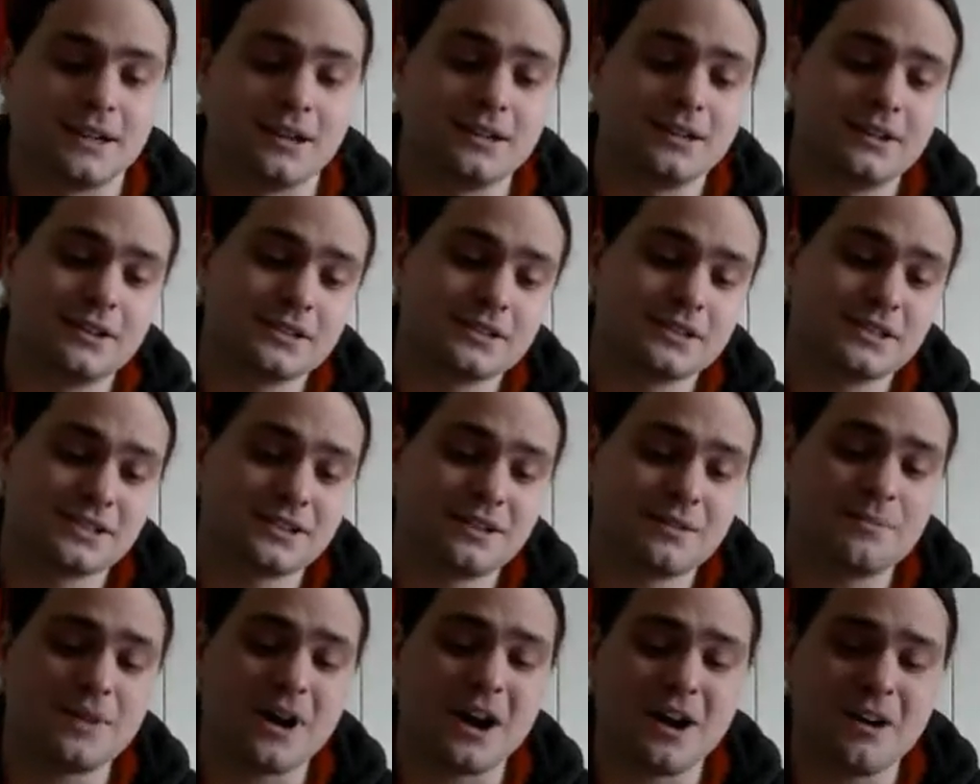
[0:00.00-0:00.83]
Unlike
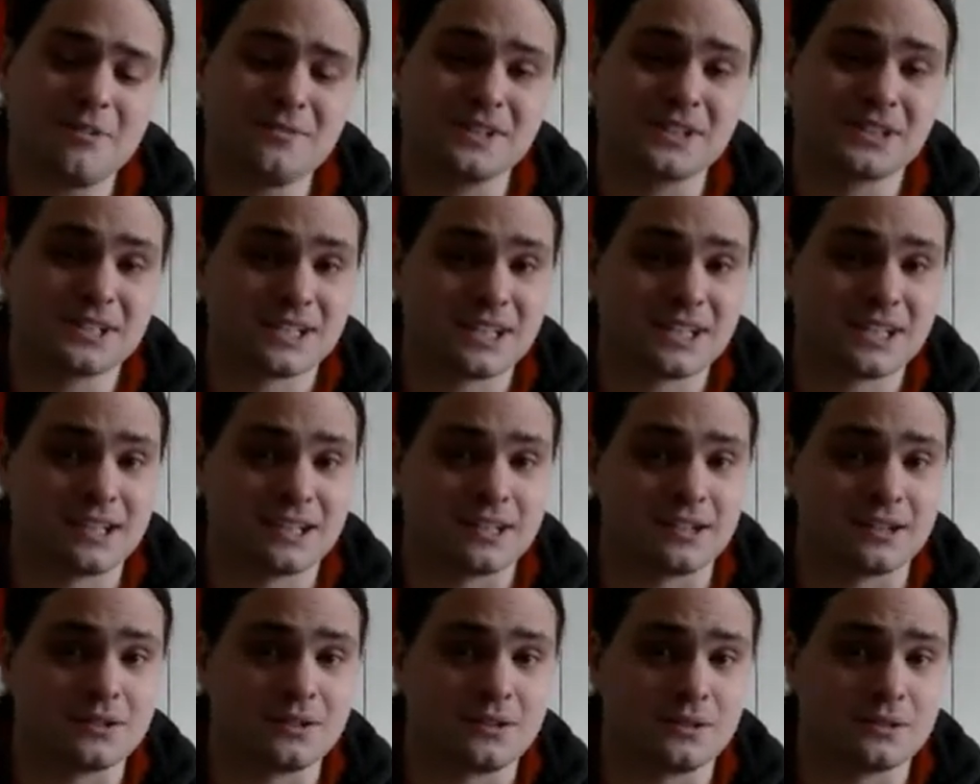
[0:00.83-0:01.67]
some other
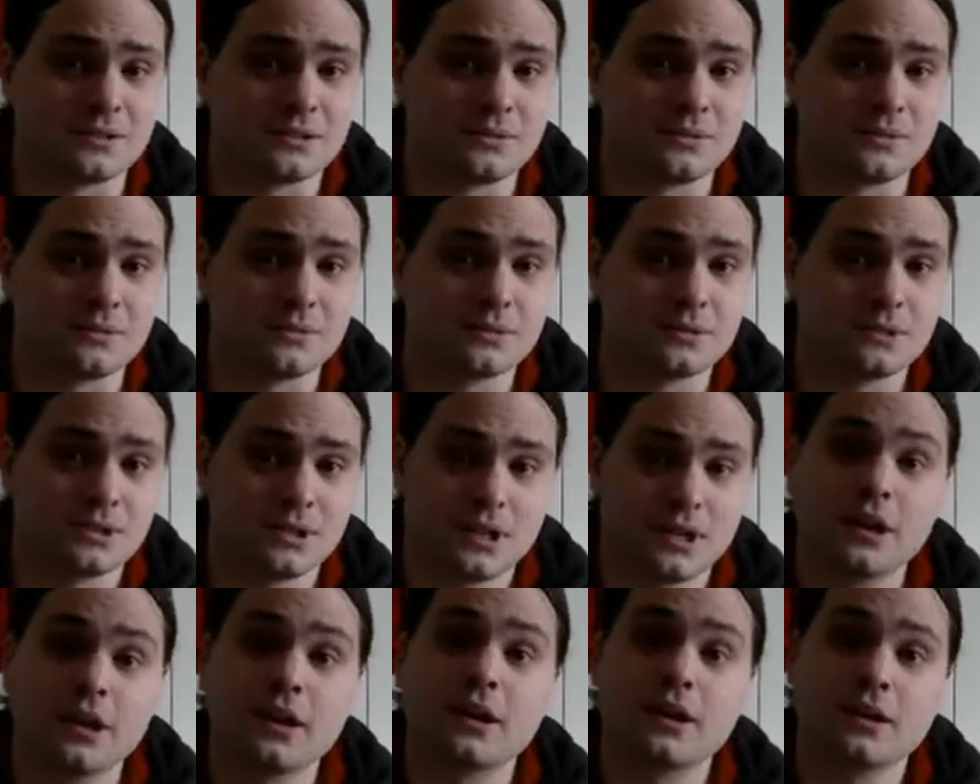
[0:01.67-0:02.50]
Sega consoles,
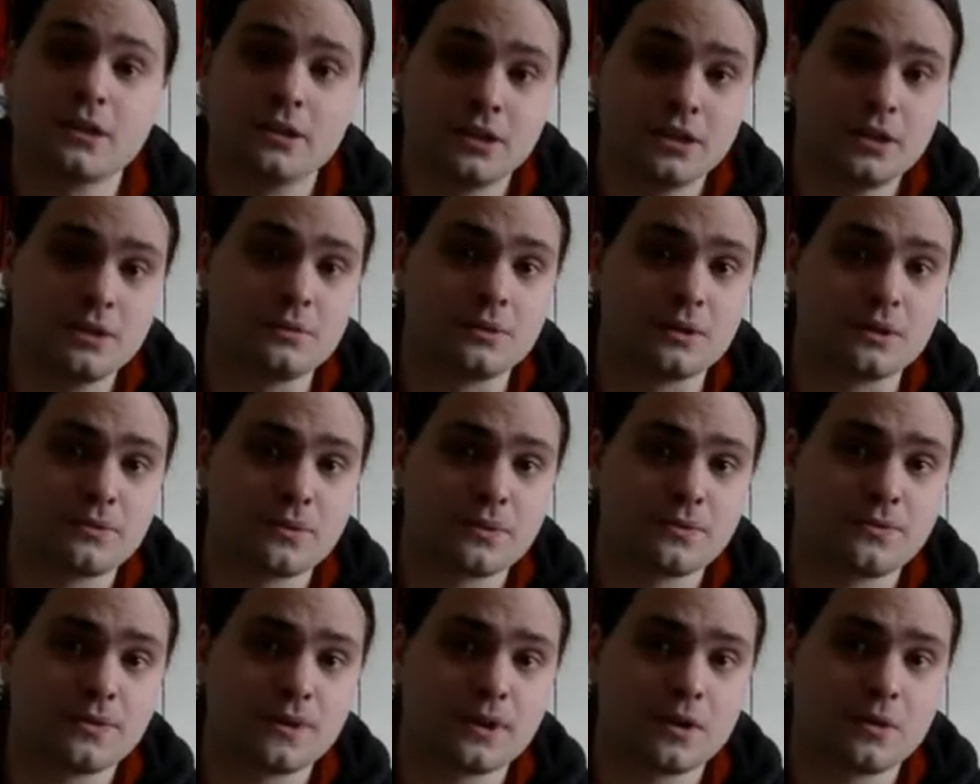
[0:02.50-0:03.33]
you never
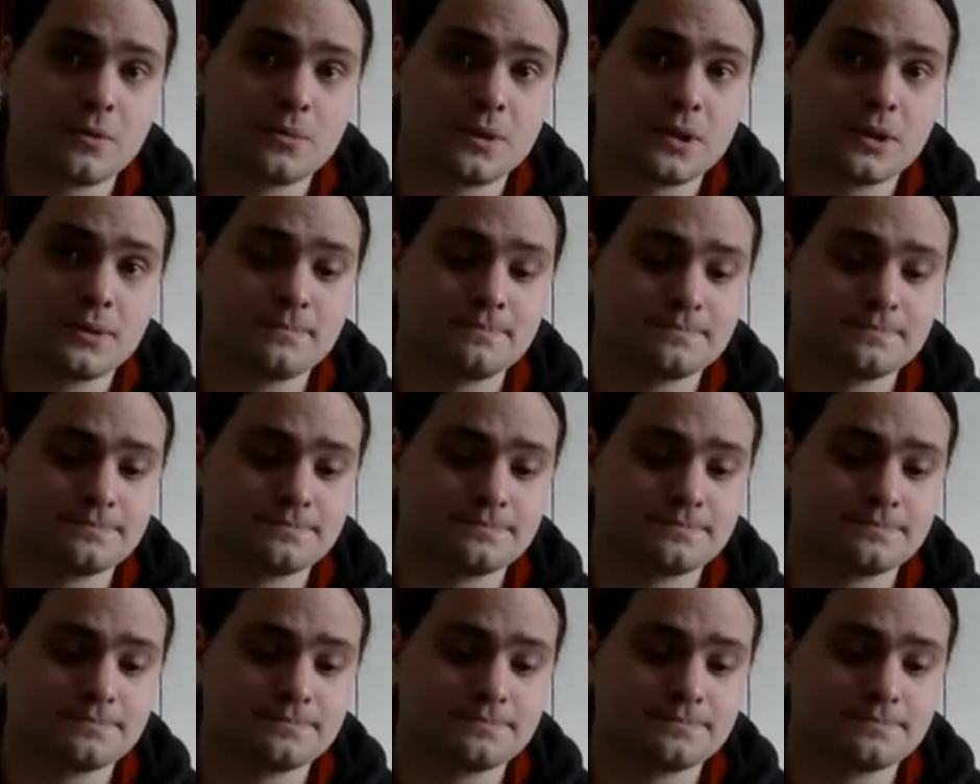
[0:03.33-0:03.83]
fail me.